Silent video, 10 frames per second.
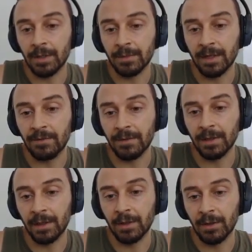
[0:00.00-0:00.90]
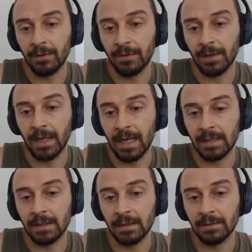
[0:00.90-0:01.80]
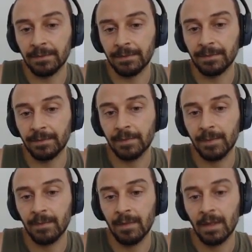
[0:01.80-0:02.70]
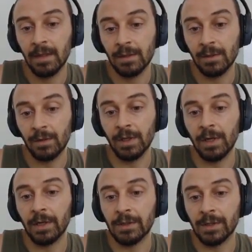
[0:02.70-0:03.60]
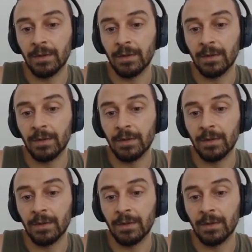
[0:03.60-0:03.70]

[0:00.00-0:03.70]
I'm definitely going to go for the Cassidon. It's 3-cost